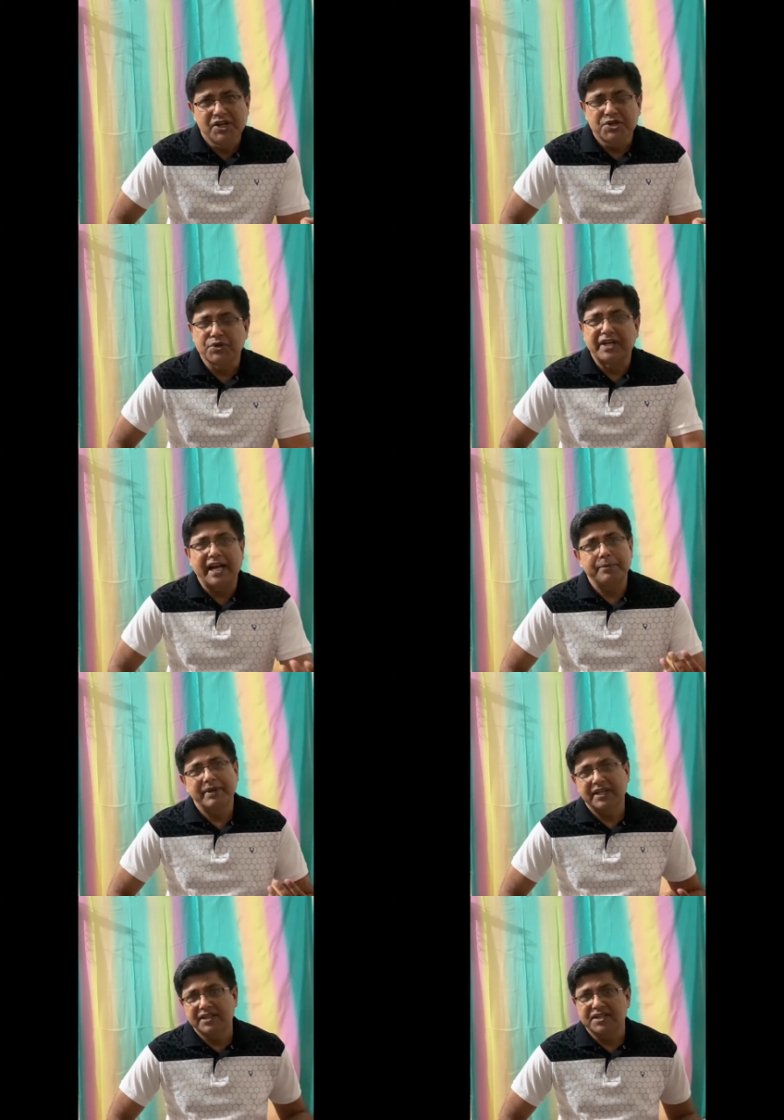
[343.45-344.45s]
to get
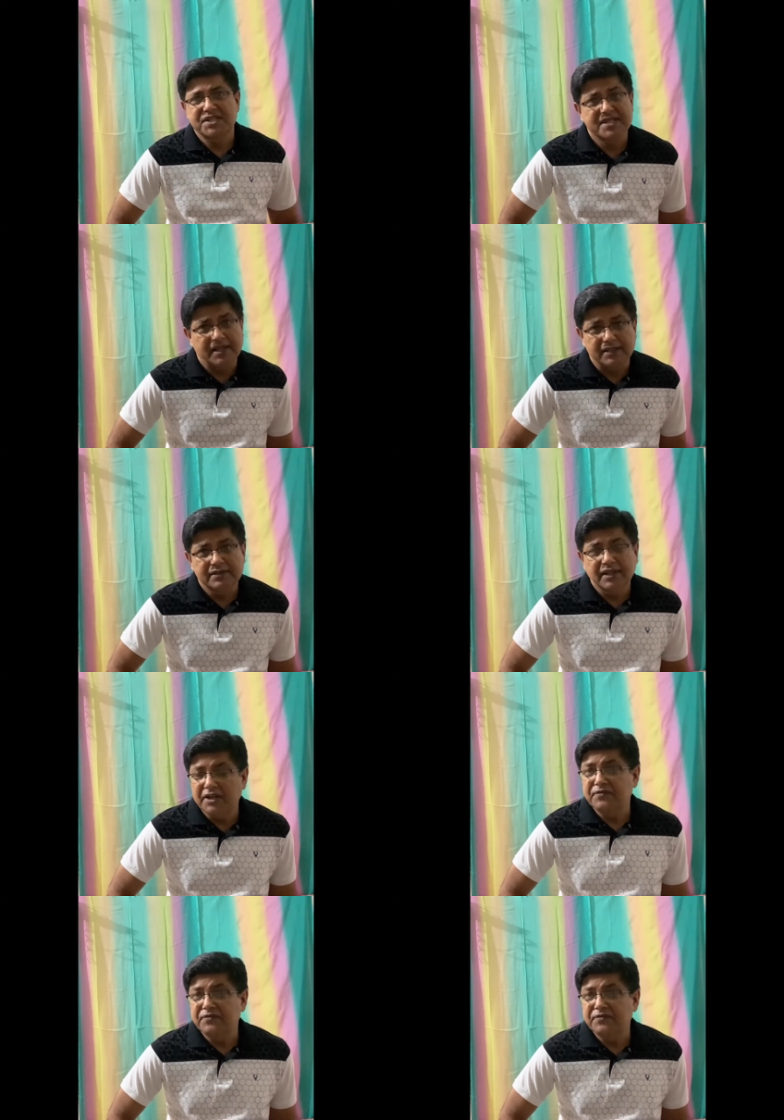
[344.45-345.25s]
back their son if